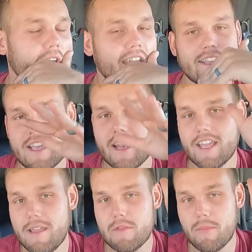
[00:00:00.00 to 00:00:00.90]
guess, kind of
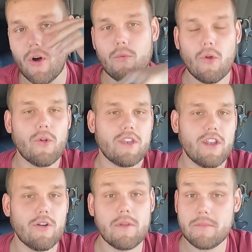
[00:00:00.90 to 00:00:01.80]
keep the ball rolling,
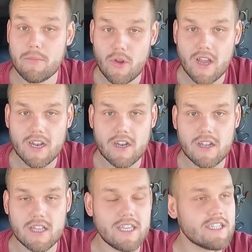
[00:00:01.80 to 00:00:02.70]
maybe bring on
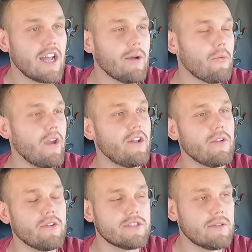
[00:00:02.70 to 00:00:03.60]
a leased
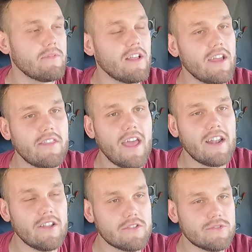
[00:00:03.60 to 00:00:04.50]
operator or something like that
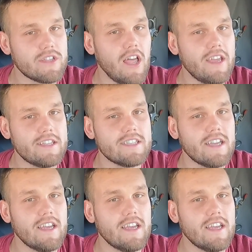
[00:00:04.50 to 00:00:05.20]
along those lines.